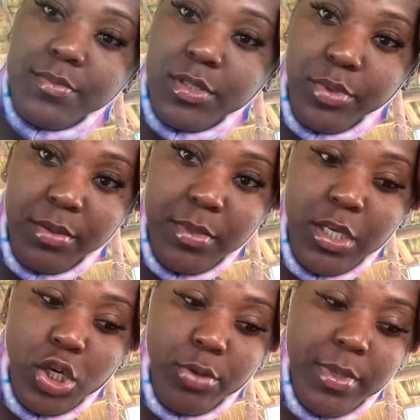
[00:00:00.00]
to bring me
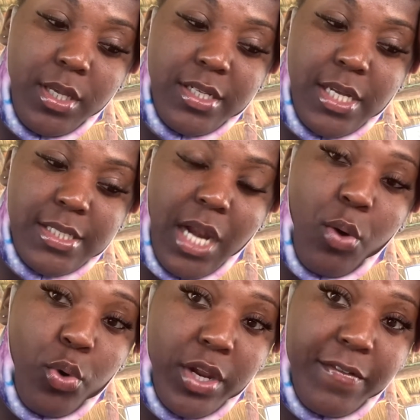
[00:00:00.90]
here because I said I
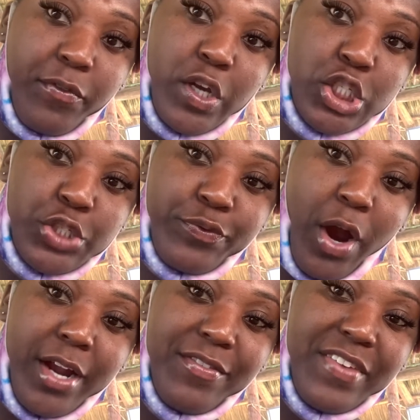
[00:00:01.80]
wanted fresh
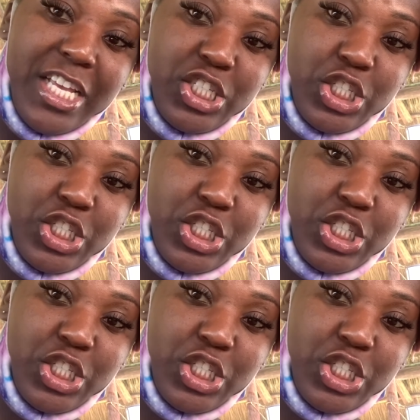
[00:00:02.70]
fried fish.